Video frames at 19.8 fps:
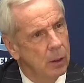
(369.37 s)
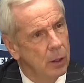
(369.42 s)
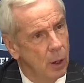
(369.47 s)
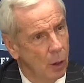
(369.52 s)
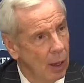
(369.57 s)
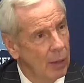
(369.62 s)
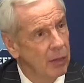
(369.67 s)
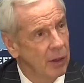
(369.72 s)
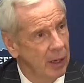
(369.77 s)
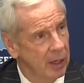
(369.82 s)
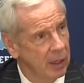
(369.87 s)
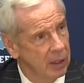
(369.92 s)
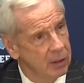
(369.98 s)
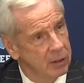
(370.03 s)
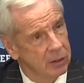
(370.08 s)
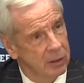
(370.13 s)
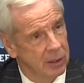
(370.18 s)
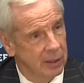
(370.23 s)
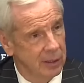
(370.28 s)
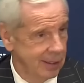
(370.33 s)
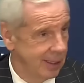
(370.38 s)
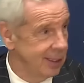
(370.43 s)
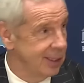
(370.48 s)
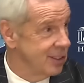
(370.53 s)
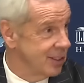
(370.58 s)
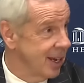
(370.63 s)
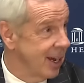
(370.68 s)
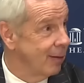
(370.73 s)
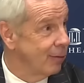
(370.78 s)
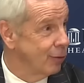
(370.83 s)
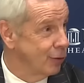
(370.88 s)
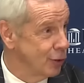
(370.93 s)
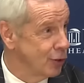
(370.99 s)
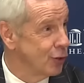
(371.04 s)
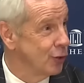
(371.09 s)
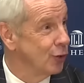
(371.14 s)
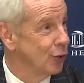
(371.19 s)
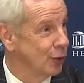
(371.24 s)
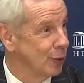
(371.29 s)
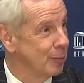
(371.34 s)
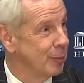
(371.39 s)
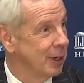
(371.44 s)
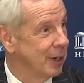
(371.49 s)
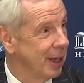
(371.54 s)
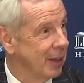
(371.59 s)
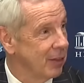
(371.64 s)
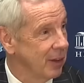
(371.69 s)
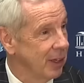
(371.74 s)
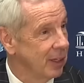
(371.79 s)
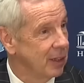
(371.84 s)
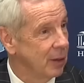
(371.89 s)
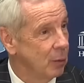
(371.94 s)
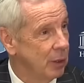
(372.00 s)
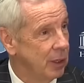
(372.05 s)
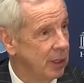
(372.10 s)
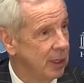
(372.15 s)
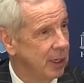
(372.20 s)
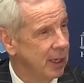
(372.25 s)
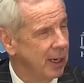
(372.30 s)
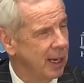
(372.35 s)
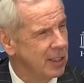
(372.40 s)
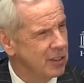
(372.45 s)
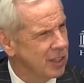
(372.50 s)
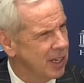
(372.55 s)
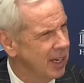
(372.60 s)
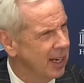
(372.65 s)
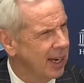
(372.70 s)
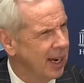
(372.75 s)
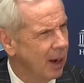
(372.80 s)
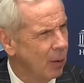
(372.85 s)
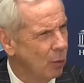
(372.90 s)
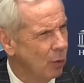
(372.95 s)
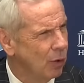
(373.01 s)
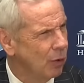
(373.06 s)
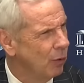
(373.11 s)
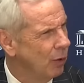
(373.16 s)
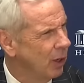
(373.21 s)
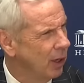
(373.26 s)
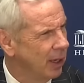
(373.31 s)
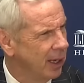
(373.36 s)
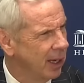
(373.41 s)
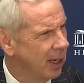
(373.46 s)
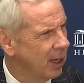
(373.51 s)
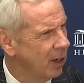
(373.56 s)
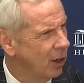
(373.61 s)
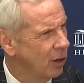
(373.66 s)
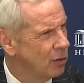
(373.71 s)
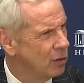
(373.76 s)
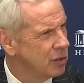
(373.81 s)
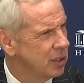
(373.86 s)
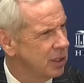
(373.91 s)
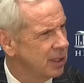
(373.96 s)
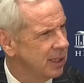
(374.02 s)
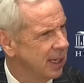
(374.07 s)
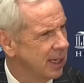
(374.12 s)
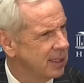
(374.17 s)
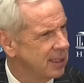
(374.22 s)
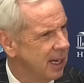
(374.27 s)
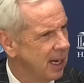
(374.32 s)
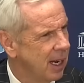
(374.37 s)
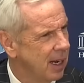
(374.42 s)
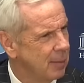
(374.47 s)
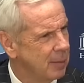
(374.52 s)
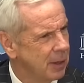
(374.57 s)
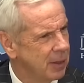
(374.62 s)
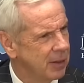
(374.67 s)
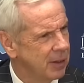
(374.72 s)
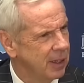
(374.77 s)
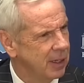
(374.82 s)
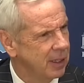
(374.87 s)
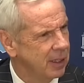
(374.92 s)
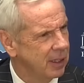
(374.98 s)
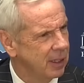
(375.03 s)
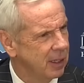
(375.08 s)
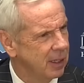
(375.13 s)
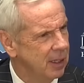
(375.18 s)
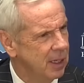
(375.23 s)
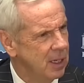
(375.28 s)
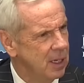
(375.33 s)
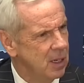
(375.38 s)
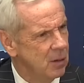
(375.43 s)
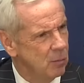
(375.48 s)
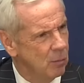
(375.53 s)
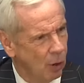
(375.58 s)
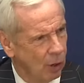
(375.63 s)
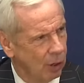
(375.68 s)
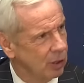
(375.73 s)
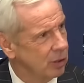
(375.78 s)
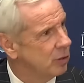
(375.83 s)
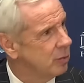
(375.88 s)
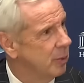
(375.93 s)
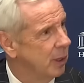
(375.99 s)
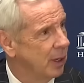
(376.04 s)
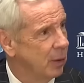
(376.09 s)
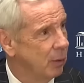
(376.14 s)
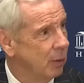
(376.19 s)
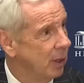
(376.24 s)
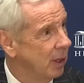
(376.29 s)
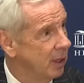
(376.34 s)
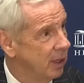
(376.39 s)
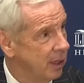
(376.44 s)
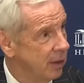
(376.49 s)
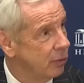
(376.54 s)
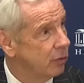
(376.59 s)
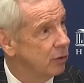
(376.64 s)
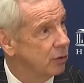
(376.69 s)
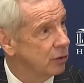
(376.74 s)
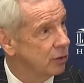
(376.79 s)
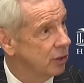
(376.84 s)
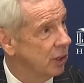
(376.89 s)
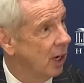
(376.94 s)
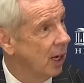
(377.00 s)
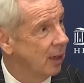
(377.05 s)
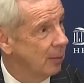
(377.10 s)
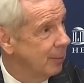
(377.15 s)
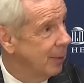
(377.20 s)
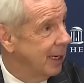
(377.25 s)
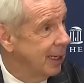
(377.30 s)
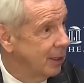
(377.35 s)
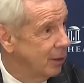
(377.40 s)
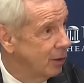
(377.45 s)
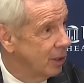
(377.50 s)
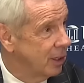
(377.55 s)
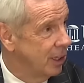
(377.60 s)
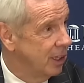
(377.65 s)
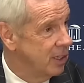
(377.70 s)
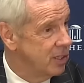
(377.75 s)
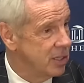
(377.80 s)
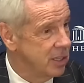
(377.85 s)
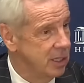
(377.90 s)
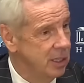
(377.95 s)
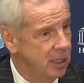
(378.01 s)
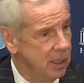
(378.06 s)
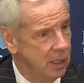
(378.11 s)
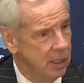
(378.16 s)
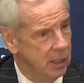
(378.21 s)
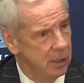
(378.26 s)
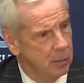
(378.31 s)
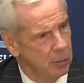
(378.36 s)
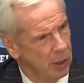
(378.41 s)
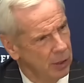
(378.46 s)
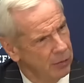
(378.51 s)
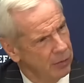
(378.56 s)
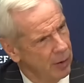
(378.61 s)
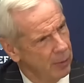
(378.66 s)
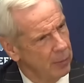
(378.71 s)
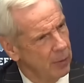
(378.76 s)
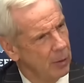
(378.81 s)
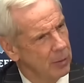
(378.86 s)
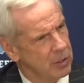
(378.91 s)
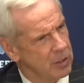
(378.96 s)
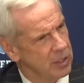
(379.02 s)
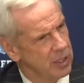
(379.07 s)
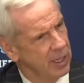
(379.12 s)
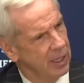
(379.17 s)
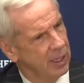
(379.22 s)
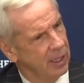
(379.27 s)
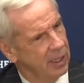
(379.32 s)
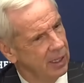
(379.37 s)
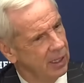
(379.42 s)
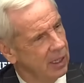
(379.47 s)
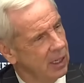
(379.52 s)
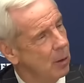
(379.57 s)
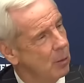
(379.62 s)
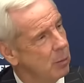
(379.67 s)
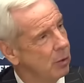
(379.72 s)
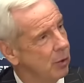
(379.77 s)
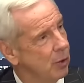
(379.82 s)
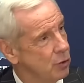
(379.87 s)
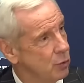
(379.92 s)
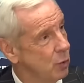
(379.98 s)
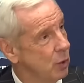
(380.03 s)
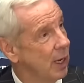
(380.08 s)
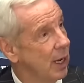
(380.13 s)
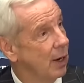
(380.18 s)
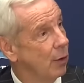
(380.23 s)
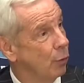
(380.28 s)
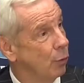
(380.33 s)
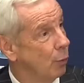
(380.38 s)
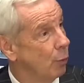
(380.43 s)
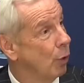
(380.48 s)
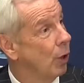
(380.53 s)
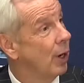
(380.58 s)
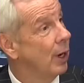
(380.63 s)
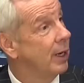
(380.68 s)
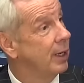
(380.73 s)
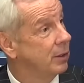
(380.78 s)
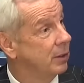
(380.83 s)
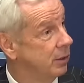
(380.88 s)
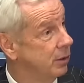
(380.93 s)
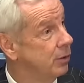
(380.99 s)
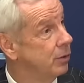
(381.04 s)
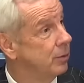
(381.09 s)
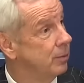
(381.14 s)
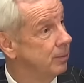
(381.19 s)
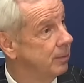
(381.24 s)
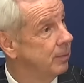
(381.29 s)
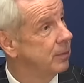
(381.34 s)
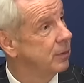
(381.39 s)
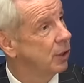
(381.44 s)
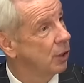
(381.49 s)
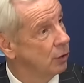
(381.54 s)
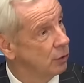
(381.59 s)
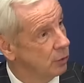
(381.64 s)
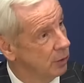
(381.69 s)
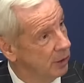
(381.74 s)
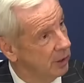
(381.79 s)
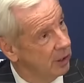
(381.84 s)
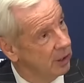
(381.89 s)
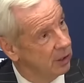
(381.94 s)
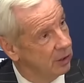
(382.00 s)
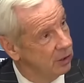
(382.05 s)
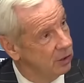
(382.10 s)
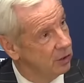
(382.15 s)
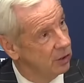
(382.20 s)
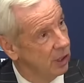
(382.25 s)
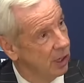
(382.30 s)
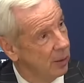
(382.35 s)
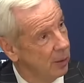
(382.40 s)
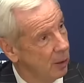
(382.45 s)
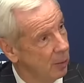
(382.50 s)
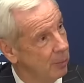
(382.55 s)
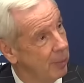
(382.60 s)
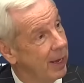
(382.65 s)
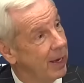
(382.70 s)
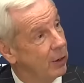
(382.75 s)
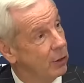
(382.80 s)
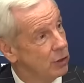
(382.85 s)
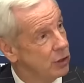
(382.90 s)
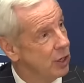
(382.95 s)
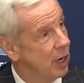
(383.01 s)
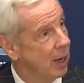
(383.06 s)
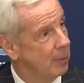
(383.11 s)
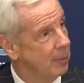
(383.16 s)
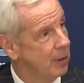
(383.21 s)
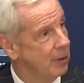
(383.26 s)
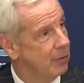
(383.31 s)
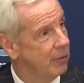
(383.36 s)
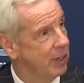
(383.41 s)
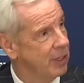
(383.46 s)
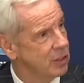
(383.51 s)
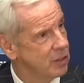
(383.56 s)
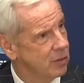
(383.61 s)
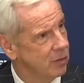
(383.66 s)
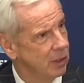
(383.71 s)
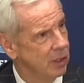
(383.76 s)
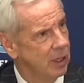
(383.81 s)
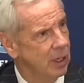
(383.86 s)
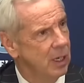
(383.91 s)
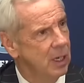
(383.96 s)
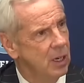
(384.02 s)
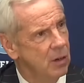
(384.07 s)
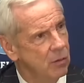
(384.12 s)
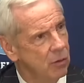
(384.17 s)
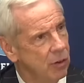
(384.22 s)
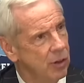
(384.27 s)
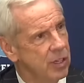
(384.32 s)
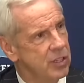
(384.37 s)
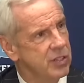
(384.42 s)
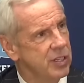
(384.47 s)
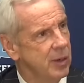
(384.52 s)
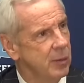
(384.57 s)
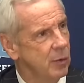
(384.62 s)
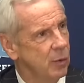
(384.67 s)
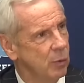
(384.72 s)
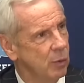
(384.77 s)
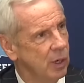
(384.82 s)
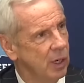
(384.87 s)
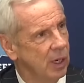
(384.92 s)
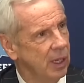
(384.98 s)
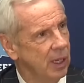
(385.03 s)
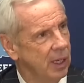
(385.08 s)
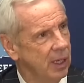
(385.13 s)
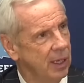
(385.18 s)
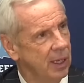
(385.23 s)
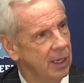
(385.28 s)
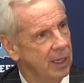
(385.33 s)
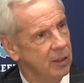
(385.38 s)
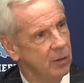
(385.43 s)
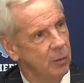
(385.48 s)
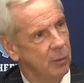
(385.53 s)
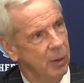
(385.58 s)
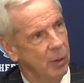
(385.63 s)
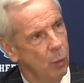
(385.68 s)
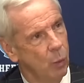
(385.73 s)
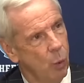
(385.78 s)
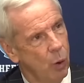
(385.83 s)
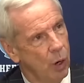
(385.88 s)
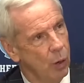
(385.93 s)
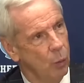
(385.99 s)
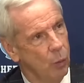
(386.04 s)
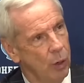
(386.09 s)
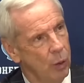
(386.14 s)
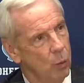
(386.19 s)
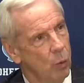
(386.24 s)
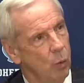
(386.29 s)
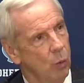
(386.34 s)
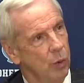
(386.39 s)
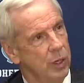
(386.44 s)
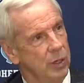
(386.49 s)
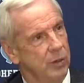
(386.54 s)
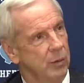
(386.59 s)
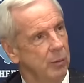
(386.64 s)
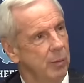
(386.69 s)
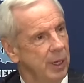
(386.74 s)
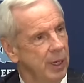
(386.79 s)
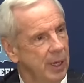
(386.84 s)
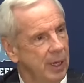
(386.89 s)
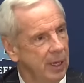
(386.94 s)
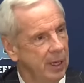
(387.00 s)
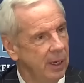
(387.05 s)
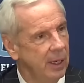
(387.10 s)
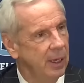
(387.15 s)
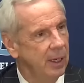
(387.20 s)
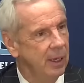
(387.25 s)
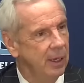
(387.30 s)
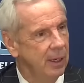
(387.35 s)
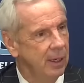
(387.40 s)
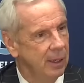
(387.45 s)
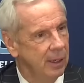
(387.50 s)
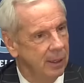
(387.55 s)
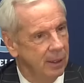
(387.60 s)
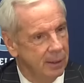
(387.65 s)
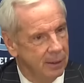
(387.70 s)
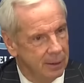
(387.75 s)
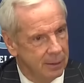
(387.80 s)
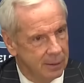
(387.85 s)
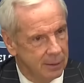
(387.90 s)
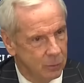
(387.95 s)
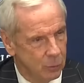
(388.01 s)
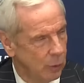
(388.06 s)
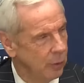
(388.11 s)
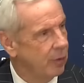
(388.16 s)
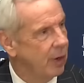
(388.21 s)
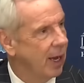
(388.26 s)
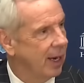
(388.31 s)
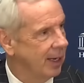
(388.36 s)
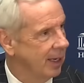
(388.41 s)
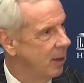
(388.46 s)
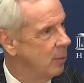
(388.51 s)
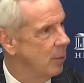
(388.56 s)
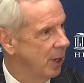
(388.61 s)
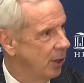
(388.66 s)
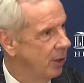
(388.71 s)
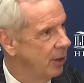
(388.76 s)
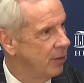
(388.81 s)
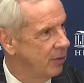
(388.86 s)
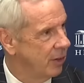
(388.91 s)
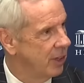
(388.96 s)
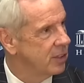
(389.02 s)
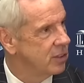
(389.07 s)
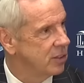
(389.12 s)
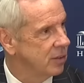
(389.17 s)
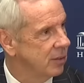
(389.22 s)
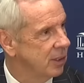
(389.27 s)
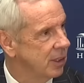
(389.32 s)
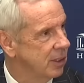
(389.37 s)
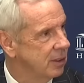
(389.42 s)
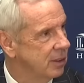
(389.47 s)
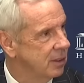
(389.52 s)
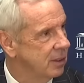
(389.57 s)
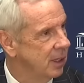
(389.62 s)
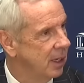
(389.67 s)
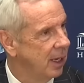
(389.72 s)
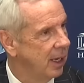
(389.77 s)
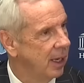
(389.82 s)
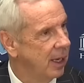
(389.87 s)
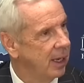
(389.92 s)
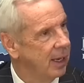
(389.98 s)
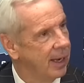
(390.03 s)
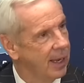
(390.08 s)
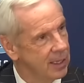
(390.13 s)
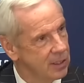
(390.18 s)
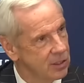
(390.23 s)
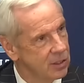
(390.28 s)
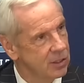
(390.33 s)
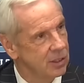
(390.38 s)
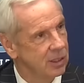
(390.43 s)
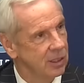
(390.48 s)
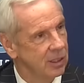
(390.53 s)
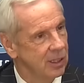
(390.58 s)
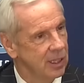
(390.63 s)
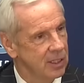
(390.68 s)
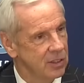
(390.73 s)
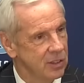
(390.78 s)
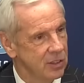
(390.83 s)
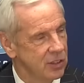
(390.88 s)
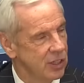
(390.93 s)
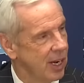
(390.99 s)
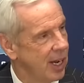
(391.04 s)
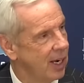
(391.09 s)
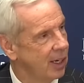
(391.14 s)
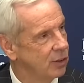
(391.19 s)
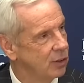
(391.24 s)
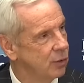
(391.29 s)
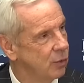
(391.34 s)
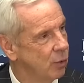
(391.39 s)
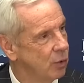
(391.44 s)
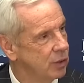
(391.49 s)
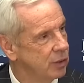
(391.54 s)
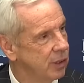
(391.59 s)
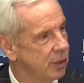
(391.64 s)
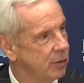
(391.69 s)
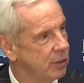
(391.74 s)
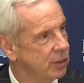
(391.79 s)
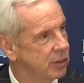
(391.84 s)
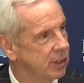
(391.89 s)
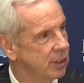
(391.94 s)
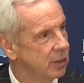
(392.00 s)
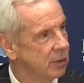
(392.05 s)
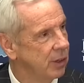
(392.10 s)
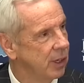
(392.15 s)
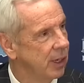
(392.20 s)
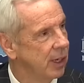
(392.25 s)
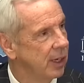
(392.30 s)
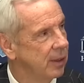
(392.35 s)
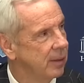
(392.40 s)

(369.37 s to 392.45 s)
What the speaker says: No, I think it is that for sure, but I think that we did. Isaiah got one really in close at that time. I think Marcus made a really difficult shot, made it look easy. But if I'm not mistaken, in a couple of those we got on the break too, because we did a better job defensively. For this team to really get to be where we want it to be, we've got to get better defensively. And that's the challenge for us every single day.